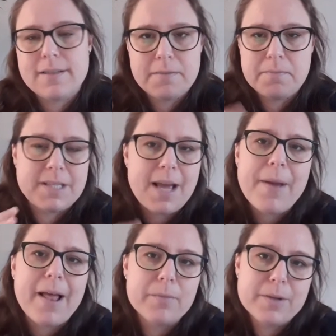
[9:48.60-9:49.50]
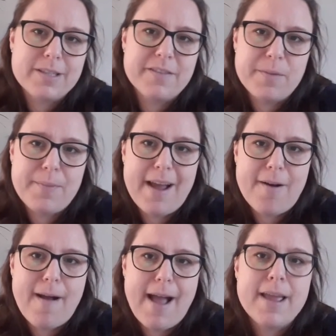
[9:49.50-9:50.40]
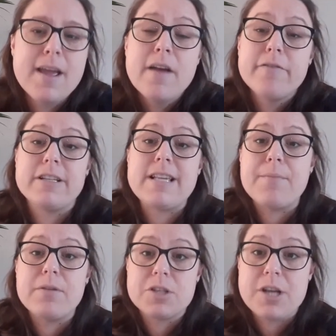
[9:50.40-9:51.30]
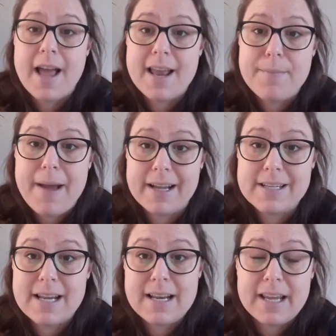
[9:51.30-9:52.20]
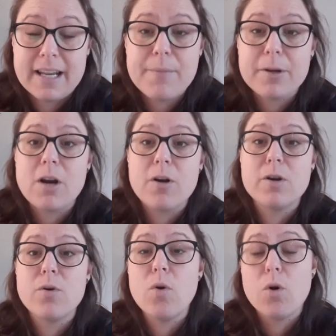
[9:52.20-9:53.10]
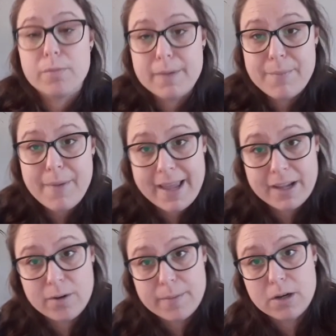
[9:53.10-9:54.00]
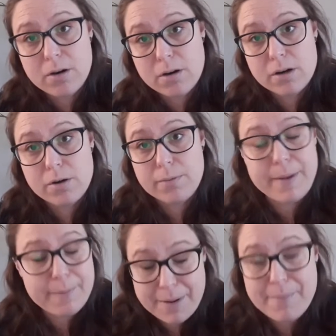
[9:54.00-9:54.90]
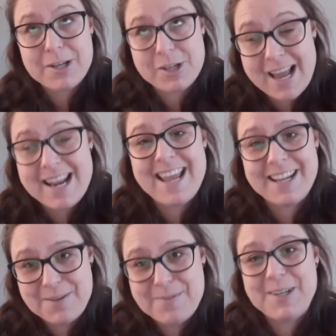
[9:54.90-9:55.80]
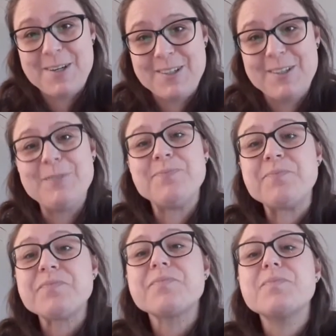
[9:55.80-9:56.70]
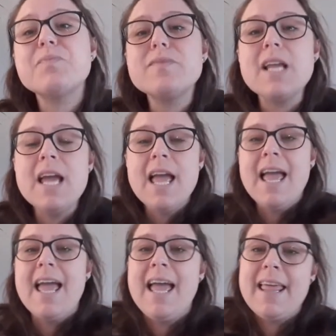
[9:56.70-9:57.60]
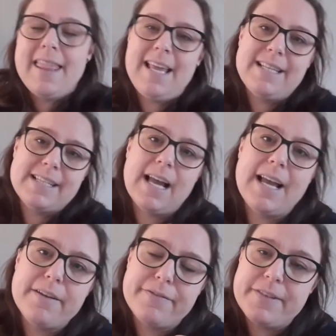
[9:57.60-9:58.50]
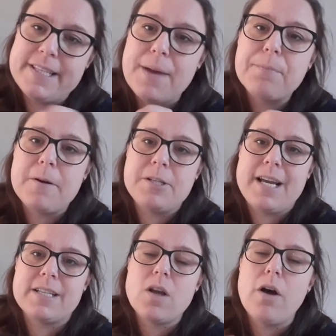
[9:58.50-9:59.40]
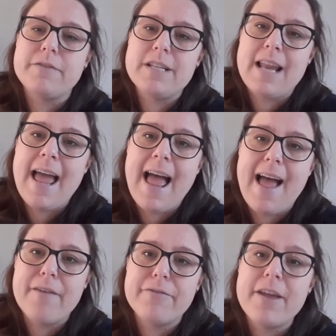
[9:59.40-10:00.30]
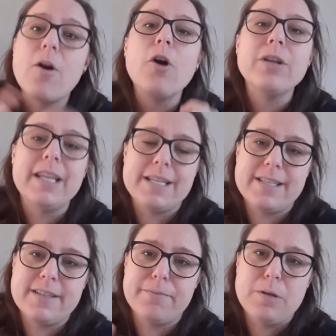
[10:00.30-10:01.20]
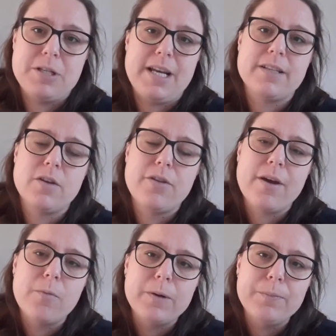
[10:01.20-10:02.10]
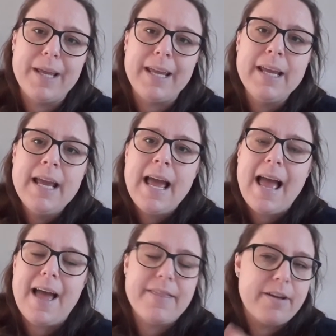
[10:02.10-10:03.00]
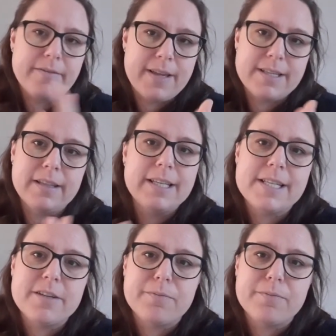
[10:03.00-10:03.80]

sub-elements of the BRI, for example, the China-Pakistan Economic Corridor or the Myanmar-China Economic Corridor, these kind of sub-projects often have their own lists of projects. So there will be, there's a list of